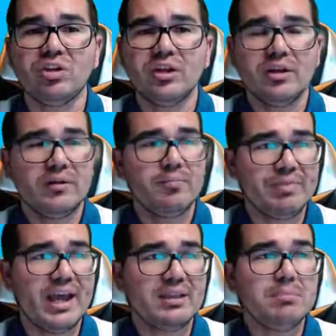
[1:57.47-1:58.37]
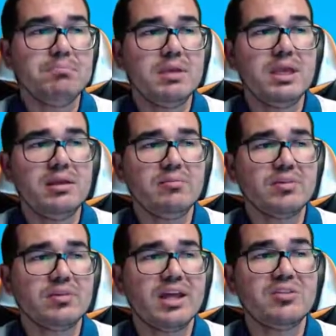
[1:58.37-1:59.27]
that mean
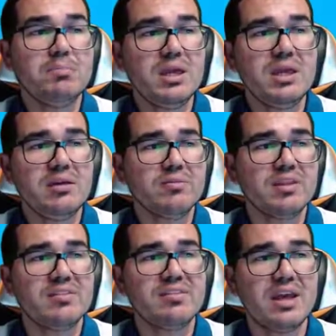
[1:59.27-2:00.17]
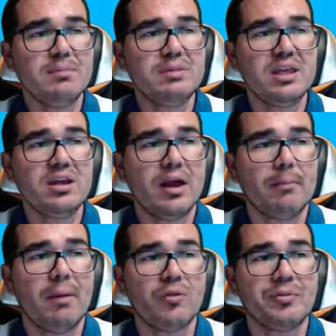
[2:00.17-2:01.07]
the same thing
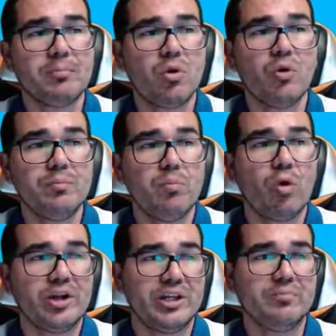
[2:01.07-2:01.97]
about good morning.